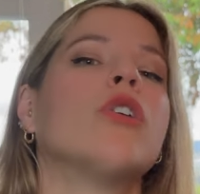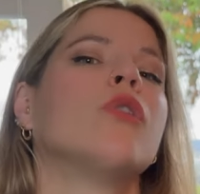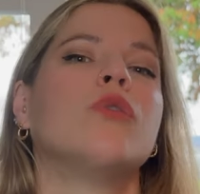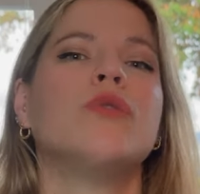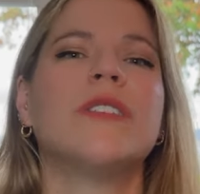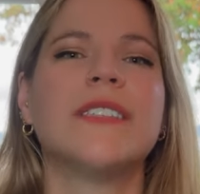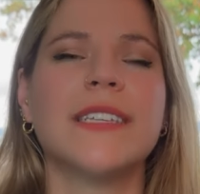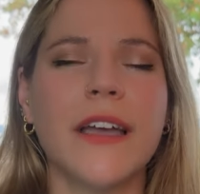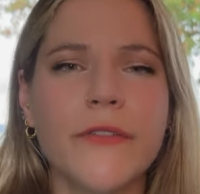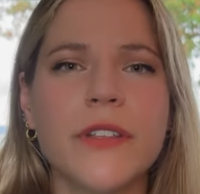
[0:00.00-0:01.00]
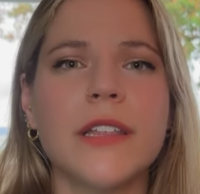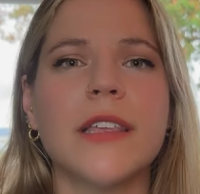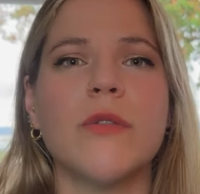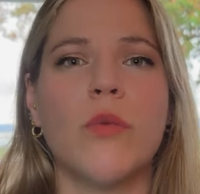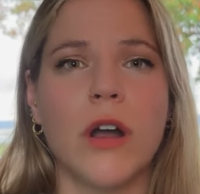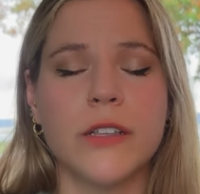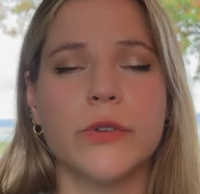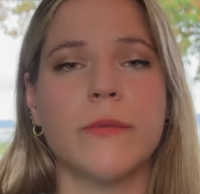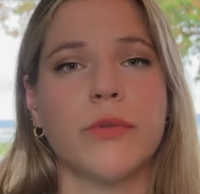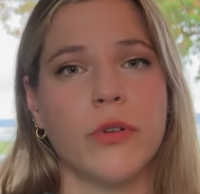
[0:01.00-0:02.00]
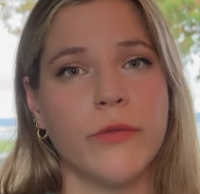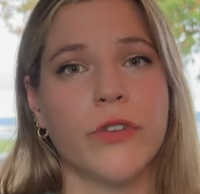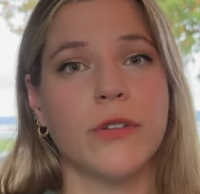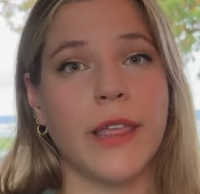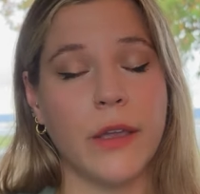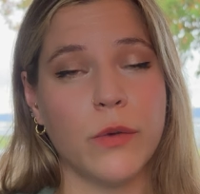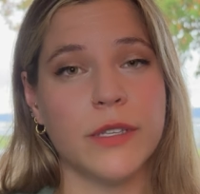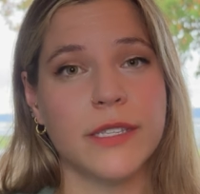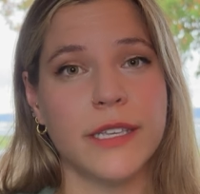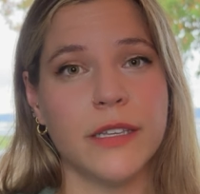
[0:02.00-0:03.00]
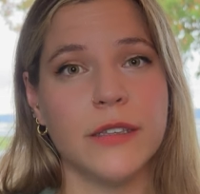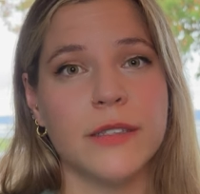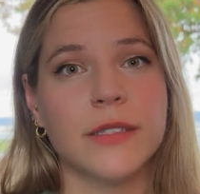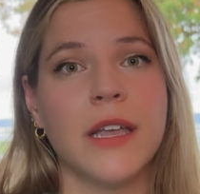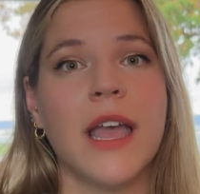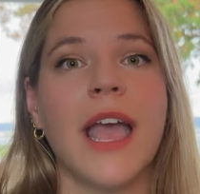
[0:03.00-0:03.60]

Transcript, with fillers: who definitely want to improve their language skills